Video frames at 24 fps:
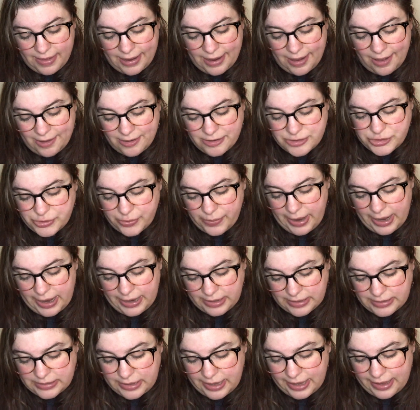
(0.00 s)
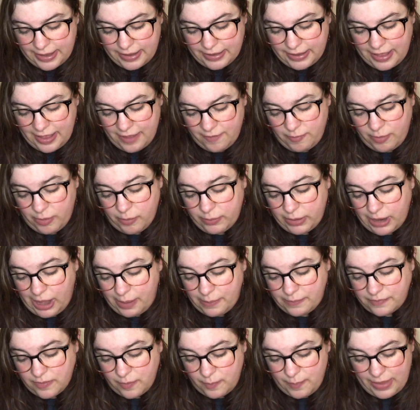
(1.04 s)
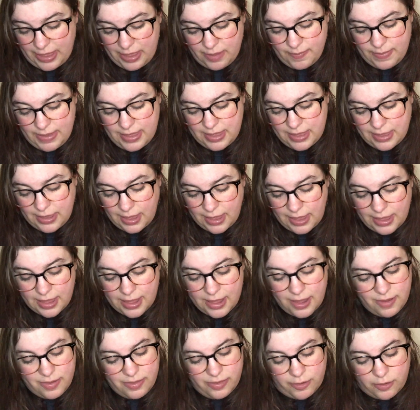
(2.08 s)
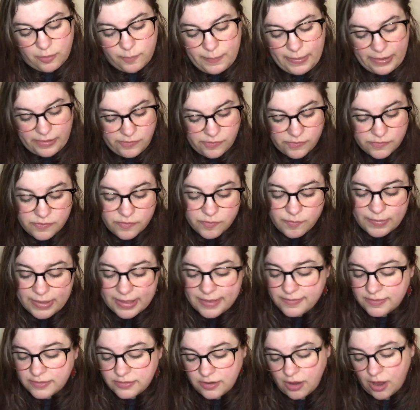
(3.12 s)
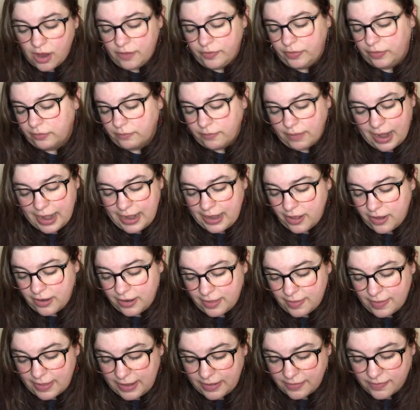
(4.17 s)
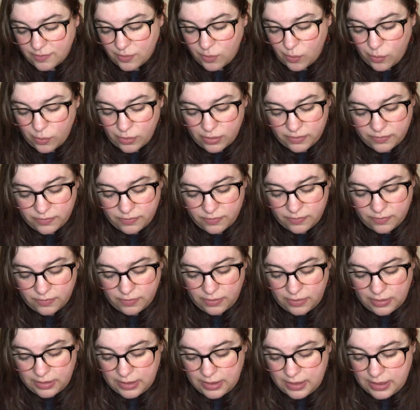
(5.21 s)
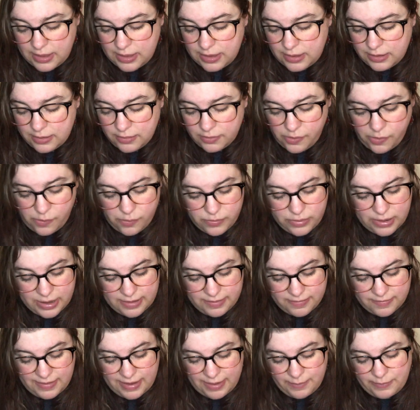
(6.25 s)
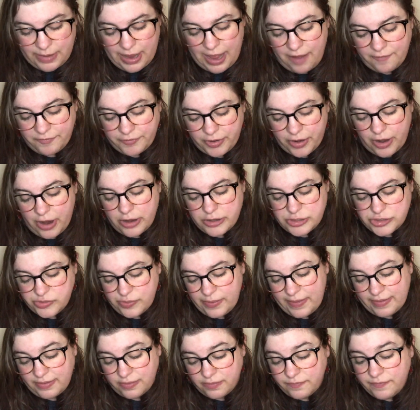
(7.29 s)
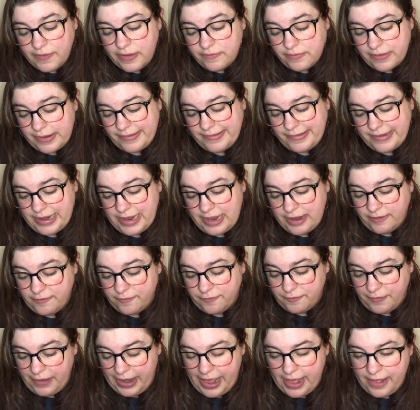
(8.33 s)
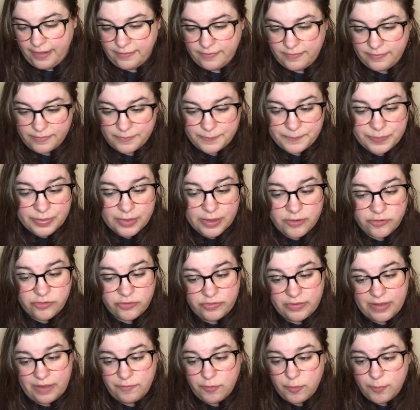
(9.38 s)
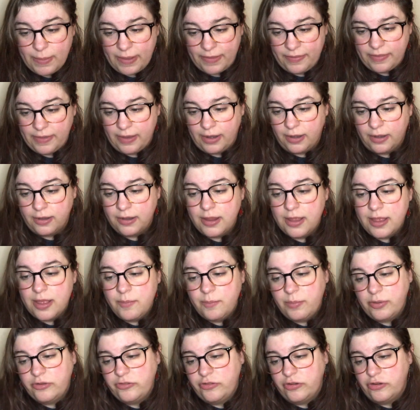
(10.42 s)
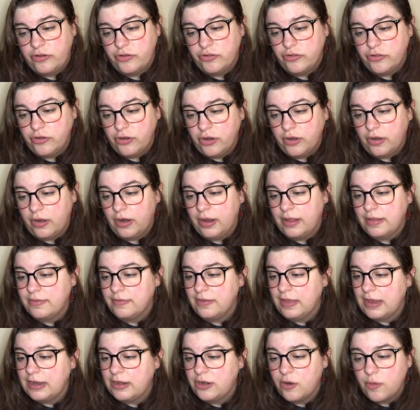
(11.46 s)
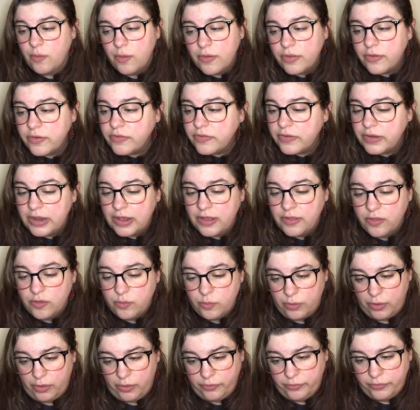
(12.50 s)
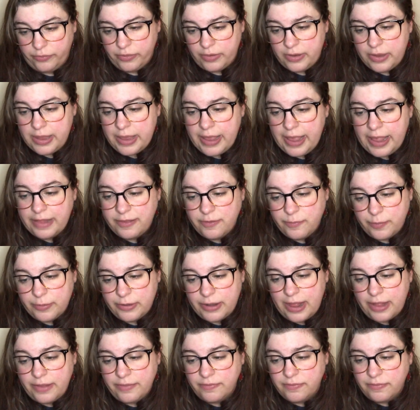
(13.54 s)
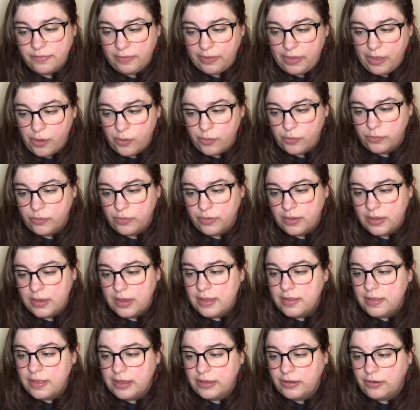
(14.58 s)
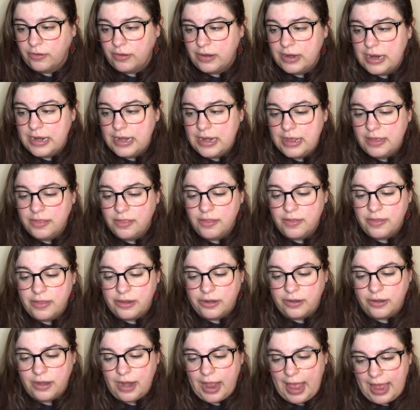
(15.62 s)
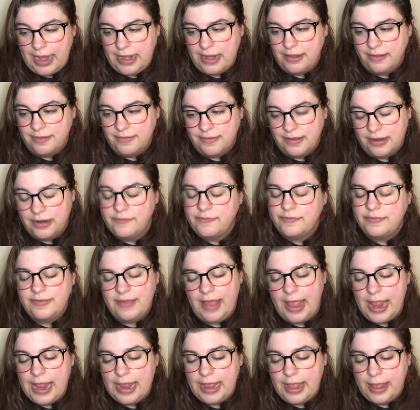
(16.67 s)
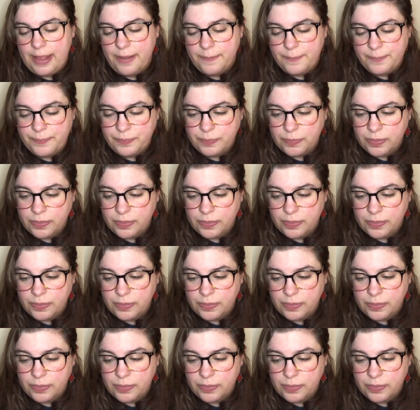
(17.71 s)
that Aunt Joanne gave me when I was a baby. There are pictures of me as a toddler riding on it like it's a horse. Leon is named after Aunt Joanne's favorite city in France. She's never been there, but she's sure it's like no other city in the world. It's pronounced Lyon, like you're eating the letter N instead of saying it.